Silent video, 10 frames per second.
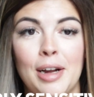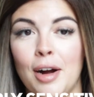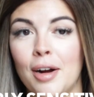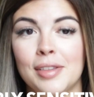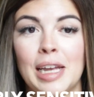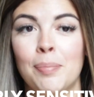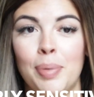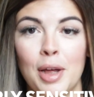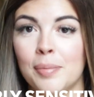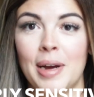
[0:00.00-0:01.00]
car and like
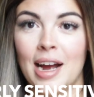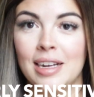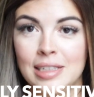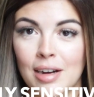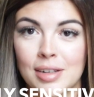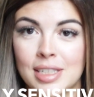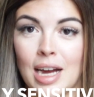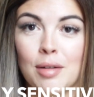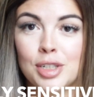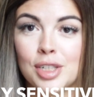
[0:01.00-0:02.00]
bawled my eyes out, because
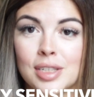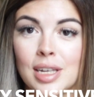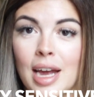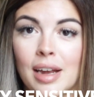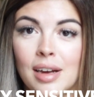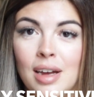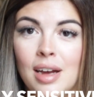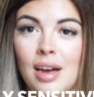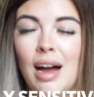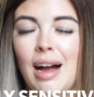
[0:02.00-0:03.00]
I was just like,
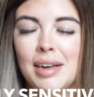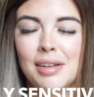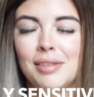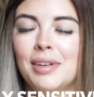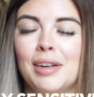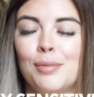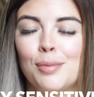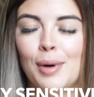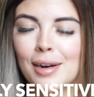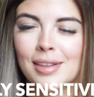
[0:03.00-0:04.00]
I don't want to
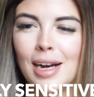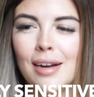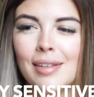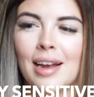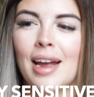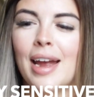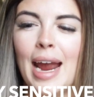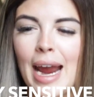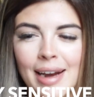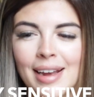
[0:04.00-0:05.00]
work there. Like I
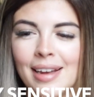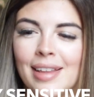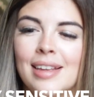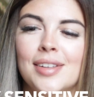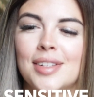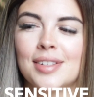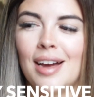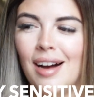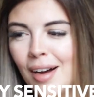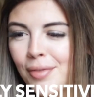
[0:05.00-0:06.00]
hate it. Like this is
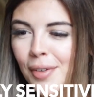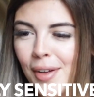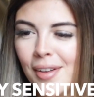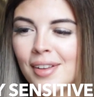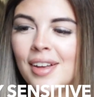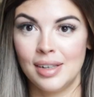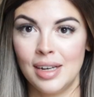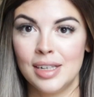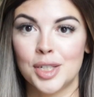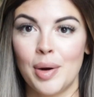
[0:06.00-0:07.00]
awful.
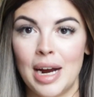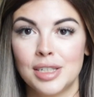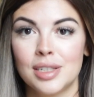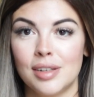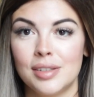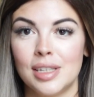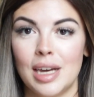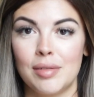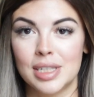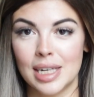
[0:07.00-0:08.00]
So I just learned that
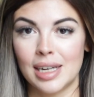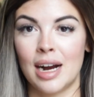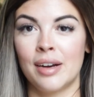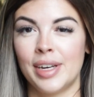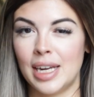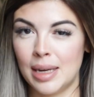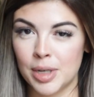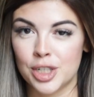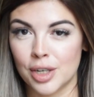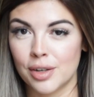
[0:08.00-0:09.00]
that was like kind of an
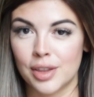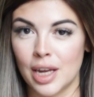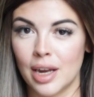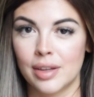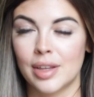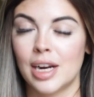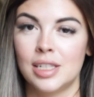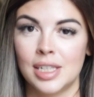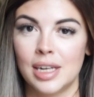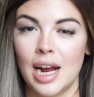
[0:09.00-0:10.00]
immature thing that I
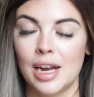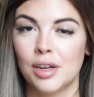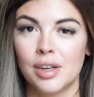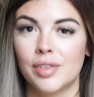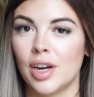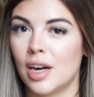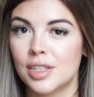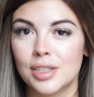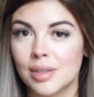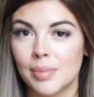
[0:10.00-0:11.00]
did. I could have gone
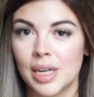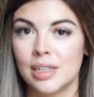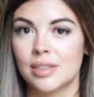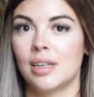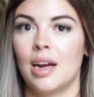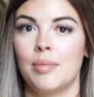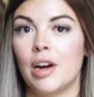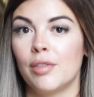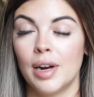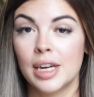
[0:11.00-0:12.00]
to somebody and said, I'm
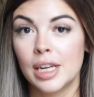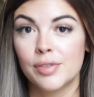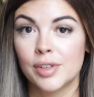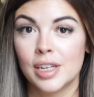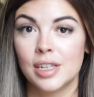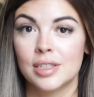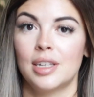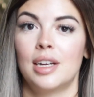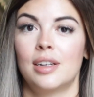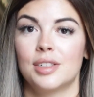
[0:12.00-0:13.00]
not ready for this.
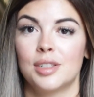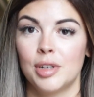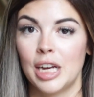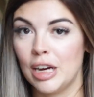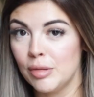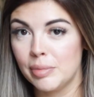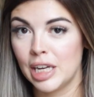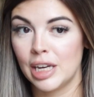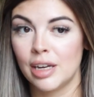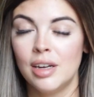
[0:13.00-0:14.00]
Like, can someone help
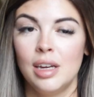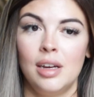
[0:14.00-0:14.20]
me?